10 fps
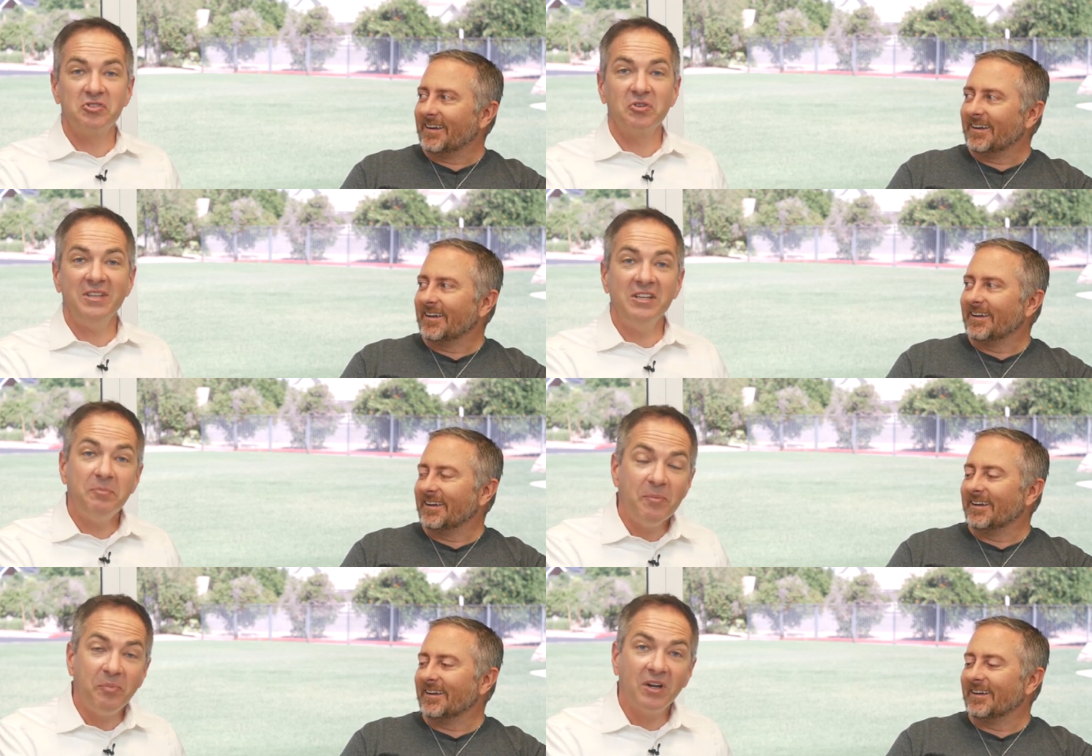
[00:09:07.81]
Speaker 1: So these
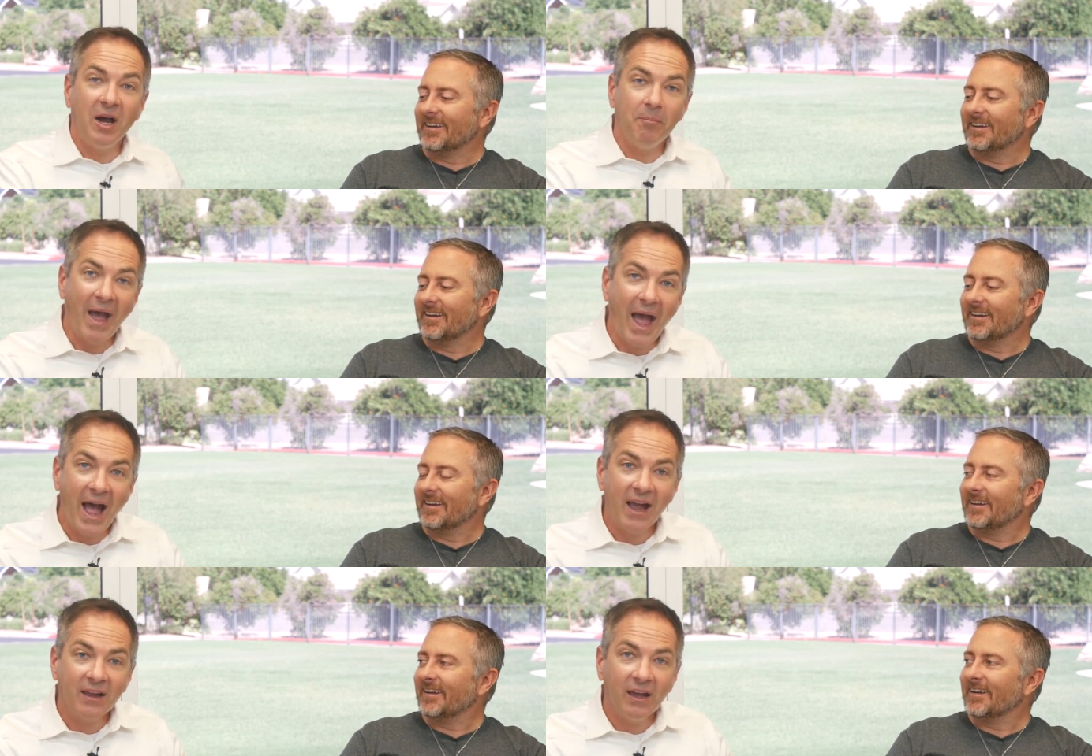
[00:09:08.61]
people come
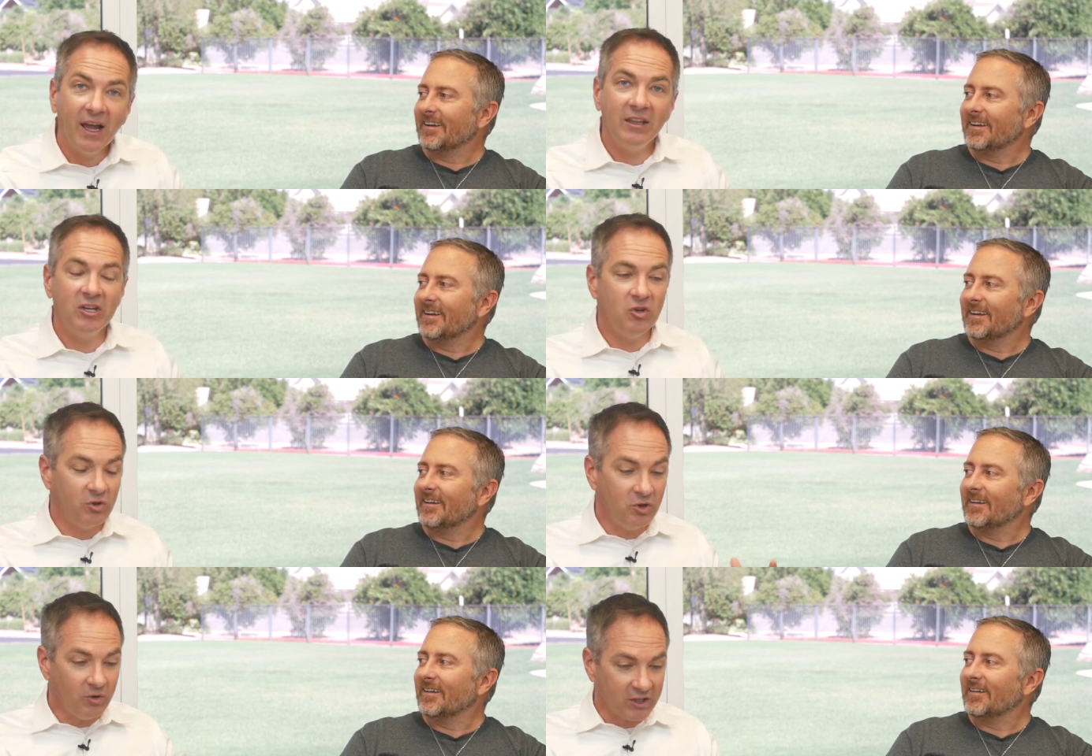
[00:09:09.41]
back, and then you
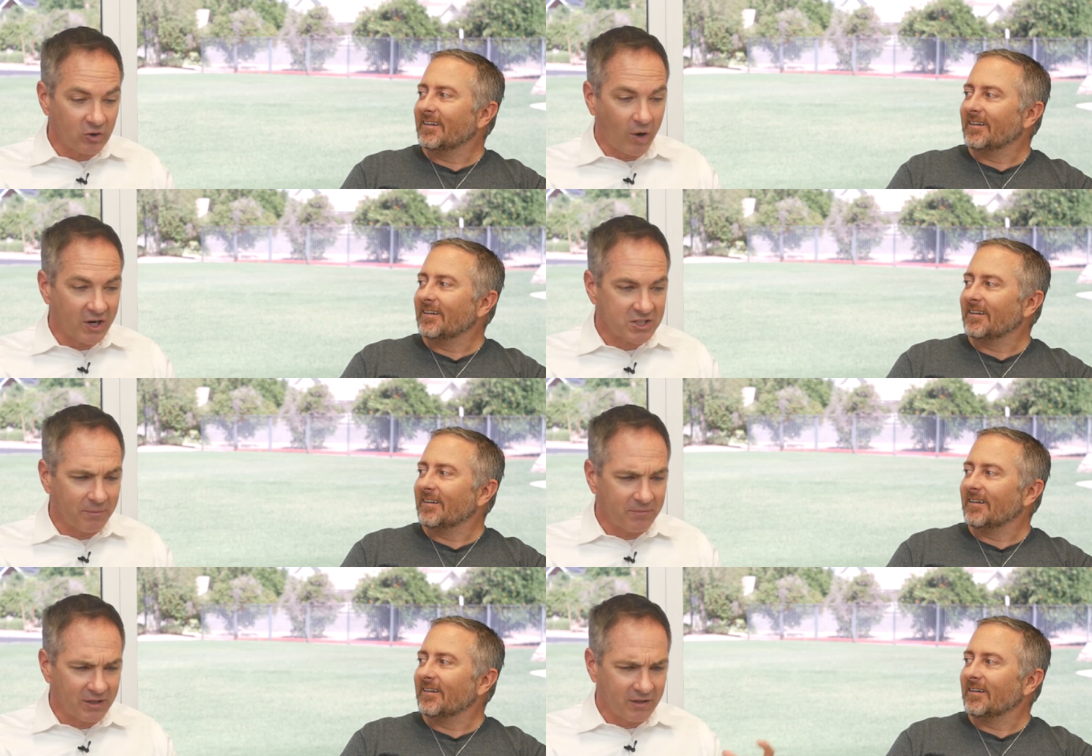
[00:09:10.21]
you get to watch the
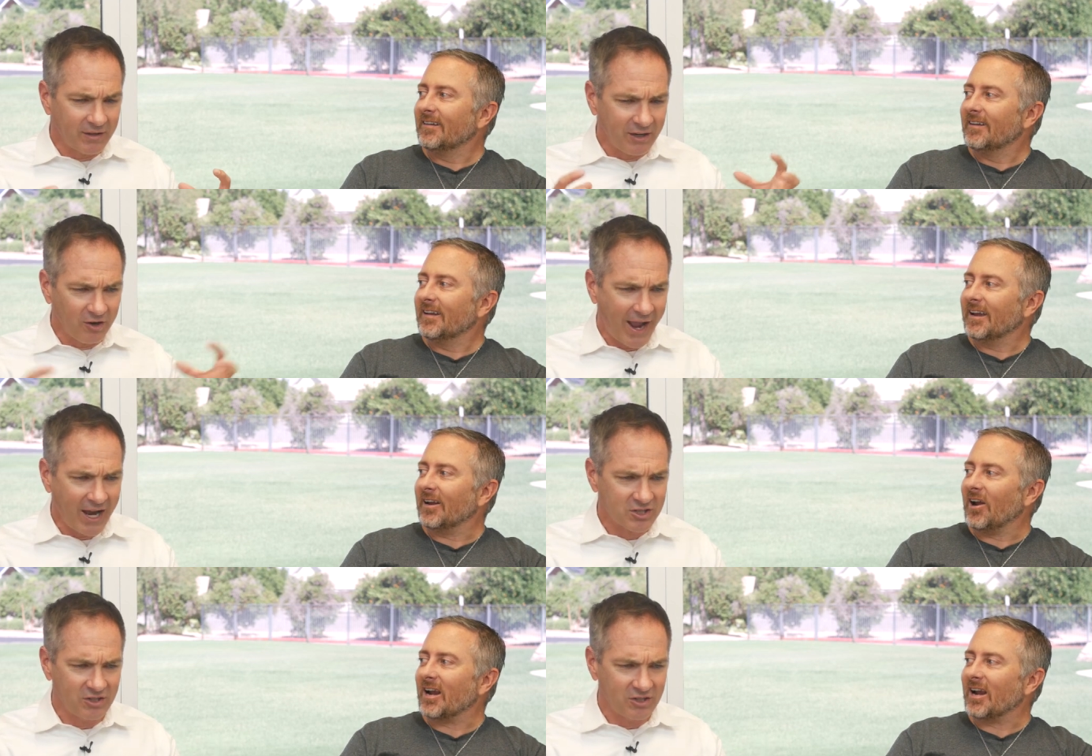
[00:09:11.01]
the interaction.